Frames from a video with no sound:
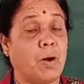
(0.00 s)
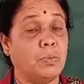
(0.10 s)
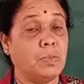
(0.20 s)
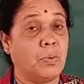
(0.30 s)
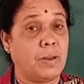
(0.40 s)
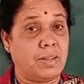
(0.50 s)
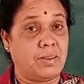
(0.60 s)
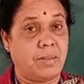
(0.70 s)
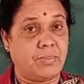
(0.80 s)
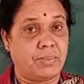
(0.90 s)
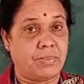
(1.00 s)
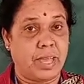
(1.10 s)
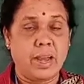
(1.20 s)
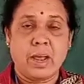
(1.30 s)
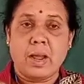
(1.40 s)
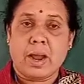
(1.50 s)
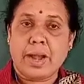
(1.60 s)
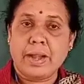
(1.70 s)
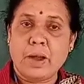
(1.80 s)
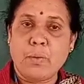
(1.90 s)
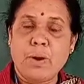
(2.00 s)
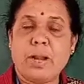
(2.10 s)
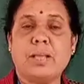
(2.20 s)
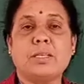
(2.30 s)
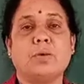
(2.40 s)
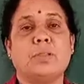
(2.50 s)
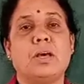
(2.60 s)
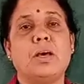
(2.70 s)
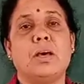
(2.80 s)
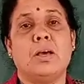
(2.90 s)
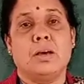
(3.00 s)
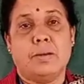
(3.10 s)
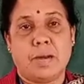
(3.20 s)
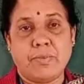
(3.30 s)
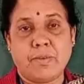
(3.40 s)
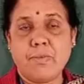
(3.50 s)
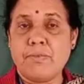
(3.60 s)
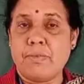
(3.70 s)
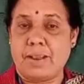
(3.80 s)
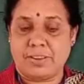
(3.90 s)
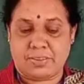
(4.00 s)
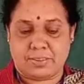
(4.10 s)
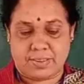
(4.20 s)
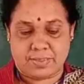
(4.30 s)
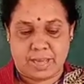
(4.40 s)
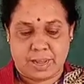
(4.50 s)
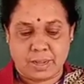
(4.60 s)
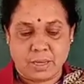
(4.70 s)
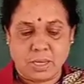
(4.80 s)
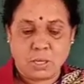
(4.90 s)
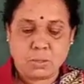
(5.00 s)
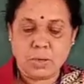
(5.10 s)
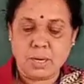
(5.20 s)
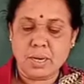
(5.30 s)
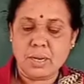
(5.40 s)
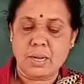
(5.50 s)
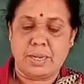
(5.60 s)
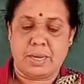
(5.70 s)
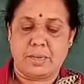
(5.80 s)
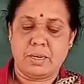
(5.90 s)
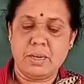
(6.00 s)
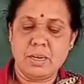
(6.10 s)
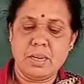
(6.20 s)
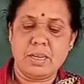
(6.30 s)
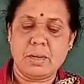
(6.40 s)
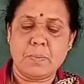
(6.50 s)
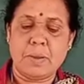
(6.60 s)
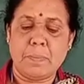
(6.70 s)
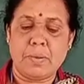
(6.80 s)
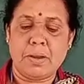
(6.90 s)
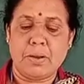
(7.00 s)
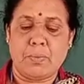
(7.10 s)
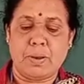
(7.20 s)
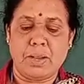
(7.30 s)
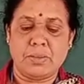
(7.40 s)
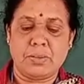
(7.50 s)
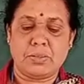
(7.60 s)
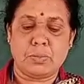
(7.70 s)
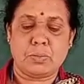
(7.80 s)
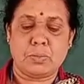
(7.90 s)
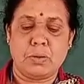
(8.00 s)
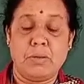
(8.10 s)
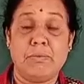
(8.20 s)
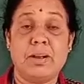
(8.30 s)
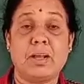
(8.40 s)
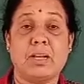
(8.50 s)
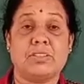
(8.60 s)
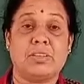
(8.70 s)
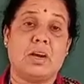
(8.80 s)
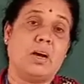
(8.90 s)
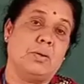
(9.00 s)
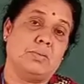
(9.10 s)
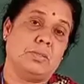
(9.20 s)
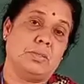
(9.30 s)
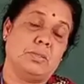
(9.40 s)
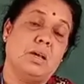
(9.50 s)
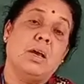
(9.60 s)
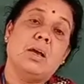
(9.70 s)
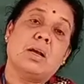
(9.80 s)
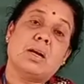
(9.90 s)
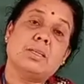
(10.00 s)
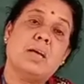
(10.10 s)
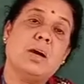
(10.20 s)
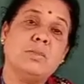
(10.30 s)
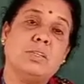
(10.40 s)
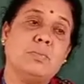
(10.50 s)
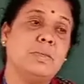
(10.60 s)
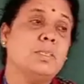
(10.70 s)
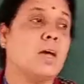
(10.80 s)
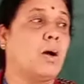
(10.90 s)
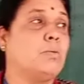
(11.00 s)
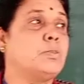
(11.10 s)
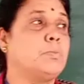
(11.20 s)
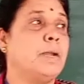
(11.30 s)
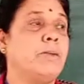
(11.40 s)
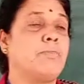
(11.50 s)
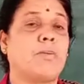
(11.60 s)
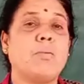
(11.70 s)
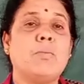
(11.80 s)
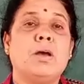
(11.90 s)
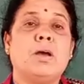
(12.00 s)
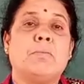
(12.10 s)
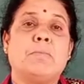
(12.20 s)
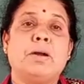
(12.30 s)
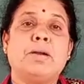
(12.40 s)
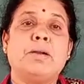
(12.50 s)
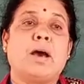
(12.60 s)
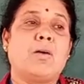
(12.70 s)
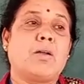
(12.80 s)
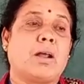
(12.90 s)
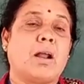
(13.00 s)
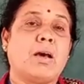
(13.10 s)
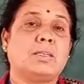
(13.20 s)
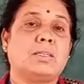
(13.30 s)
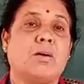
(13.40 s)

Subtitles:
how the village life is there, and nowadays how the life of villages is there. So earlier people in villages used to live in kacha houses. Kacha houses means house made from mud or grass